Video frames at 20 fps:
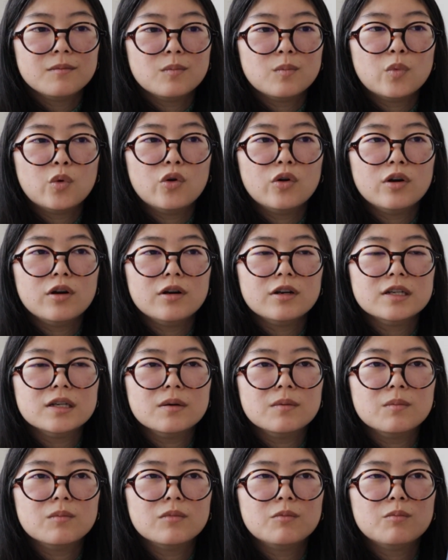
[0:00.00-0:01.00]

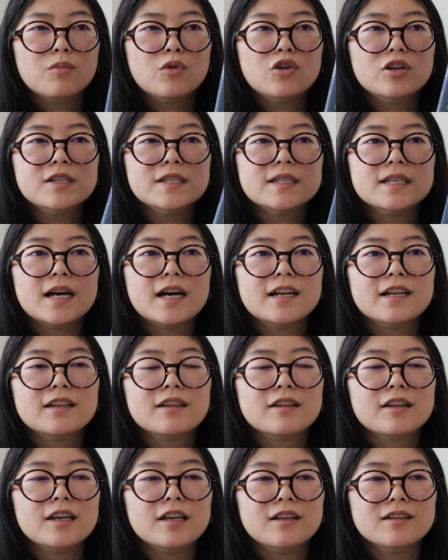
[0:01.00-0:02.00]
More sad
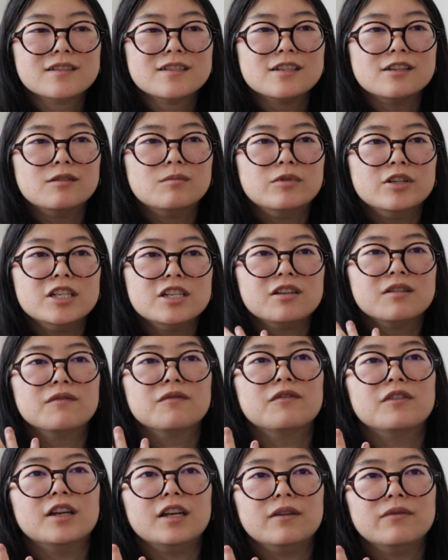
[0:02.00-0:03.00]
in like a celebration
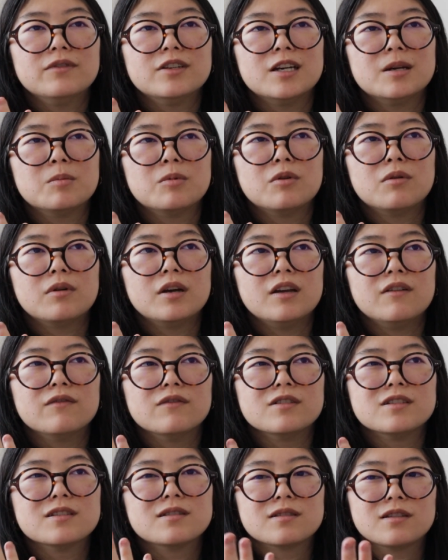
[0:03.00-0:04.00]
of life type of way
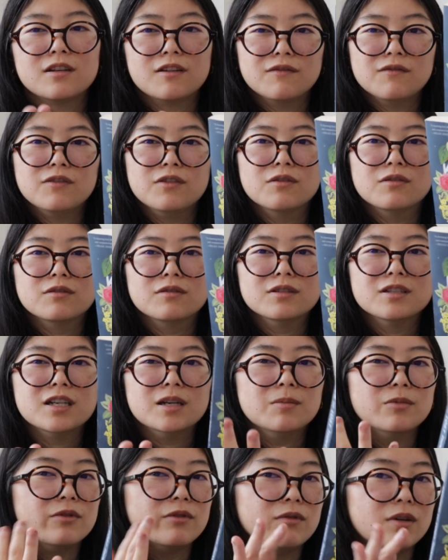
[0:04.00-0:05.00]
versus like a funeral
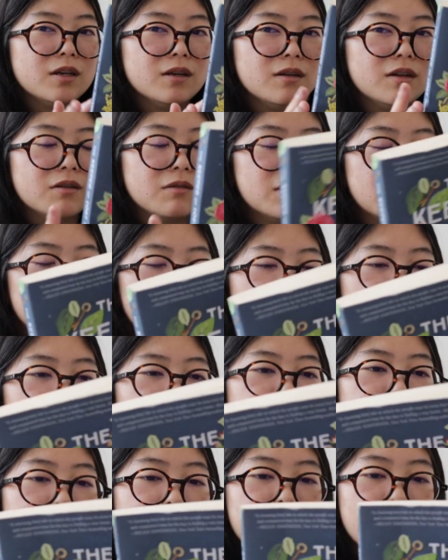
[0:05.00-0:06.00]
type of way, you know what I mean?
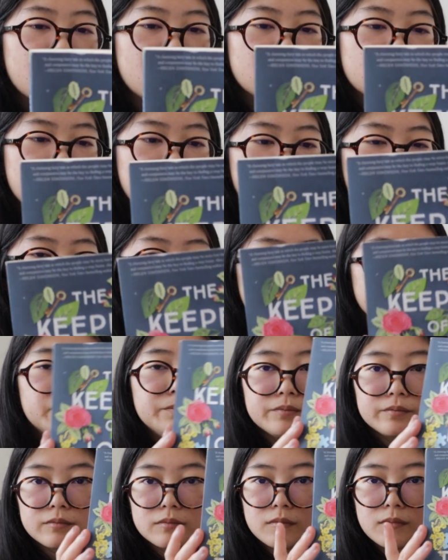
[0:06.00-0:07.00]
So
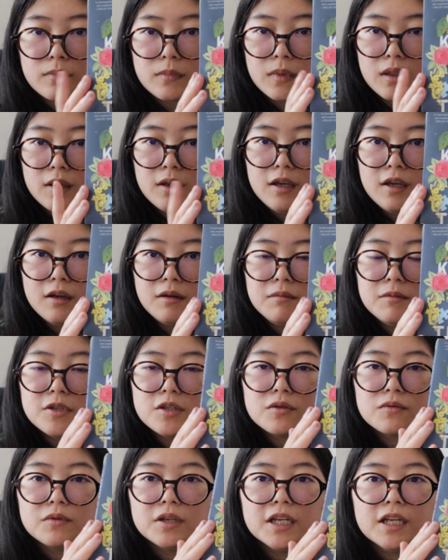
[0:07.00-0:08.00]
yeah,
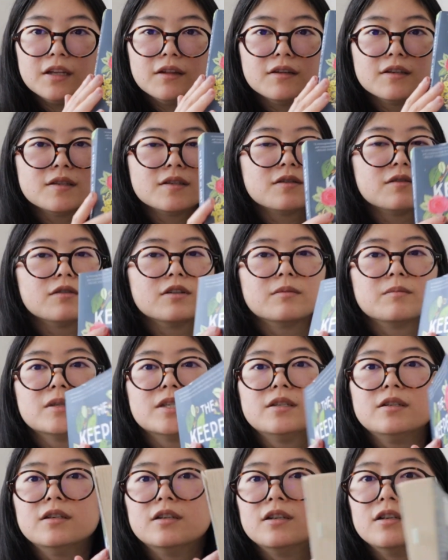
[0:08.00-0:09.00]
just reading this through. I'm
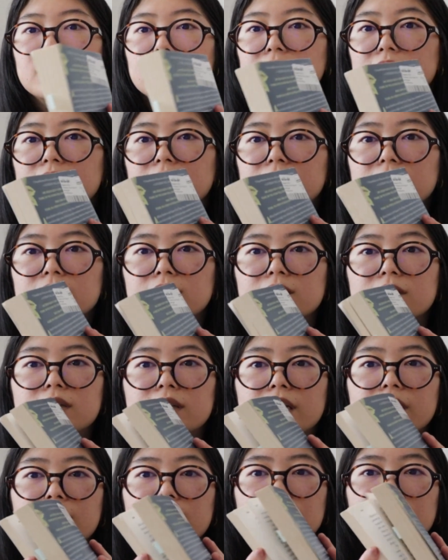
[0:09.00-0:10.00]
still
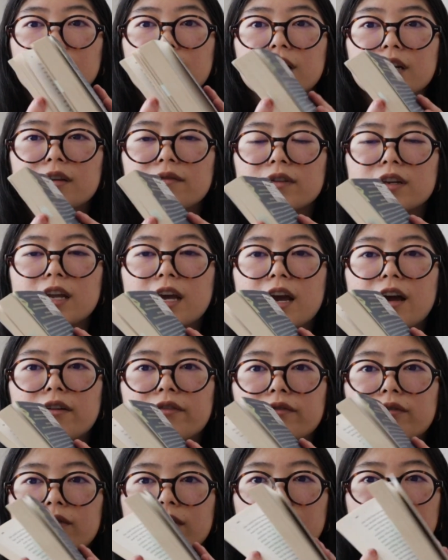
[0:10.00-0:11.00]
like not even
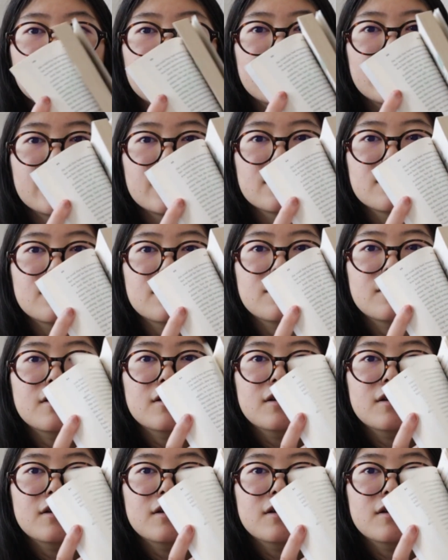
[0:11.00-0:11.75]
halfway yet,